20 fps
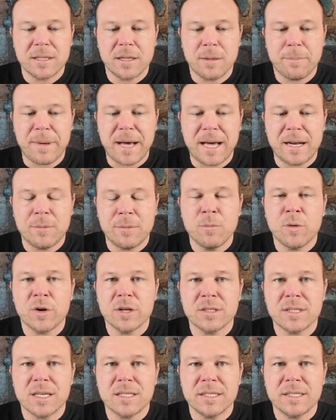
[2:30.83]
to the bottom
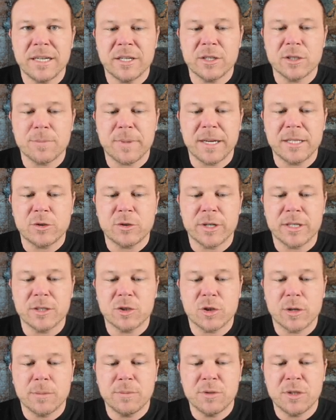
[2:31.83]
where it says, here's my
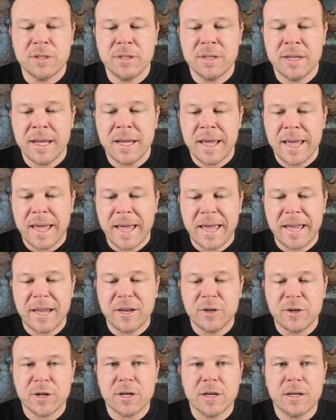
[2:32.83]
transcription.
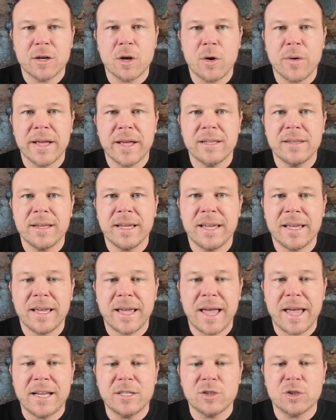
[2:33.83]
And you're gonna go ahead and hit
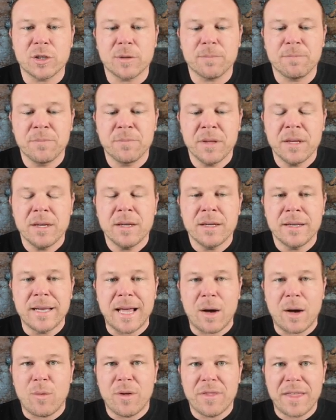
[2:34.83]
enter.
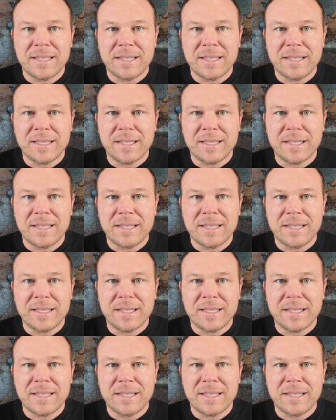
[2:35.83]
Now, while